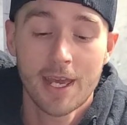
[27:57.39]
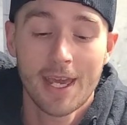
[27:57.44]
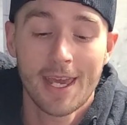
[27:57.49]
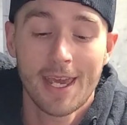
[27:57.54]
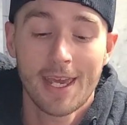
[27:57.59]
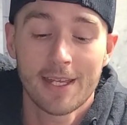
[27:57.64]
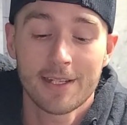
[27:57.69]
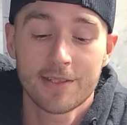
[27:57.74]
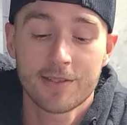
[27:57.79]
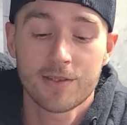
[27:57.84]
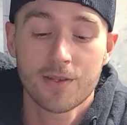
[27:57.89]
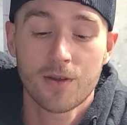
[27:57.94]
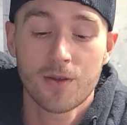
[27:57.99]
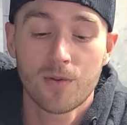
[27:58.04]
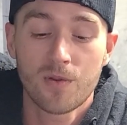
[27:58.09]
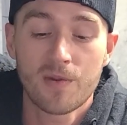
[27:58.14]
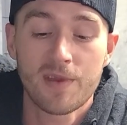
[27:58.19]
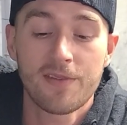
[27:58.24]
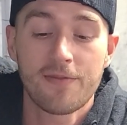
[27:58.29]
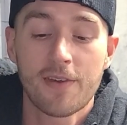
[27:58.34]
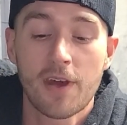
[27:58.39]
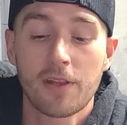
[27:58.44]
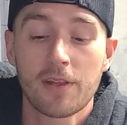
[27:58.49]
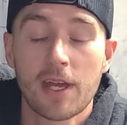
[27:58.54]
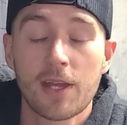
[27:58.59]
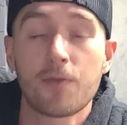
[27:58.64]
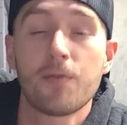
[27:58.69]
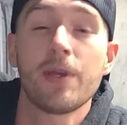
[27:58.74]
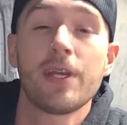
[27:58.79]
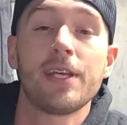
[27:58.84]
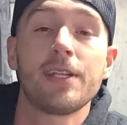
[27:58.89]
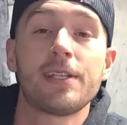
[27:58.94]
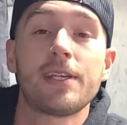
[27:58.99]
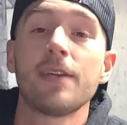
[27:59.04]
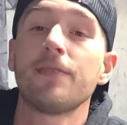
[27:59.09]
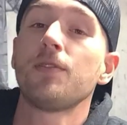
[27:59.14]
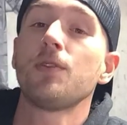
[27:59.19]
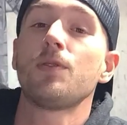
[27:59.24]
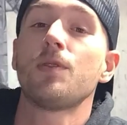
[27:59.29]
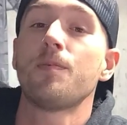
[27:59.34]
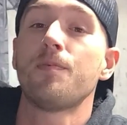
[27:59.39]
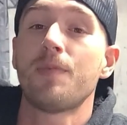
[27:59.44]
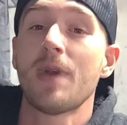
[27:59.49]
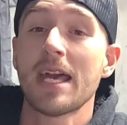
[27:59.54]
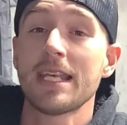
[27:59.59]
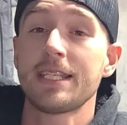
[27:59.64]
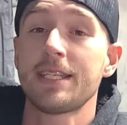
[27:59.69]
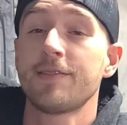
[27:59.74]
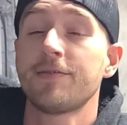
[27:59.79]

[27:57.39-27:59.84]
And so we felt like we could give you the best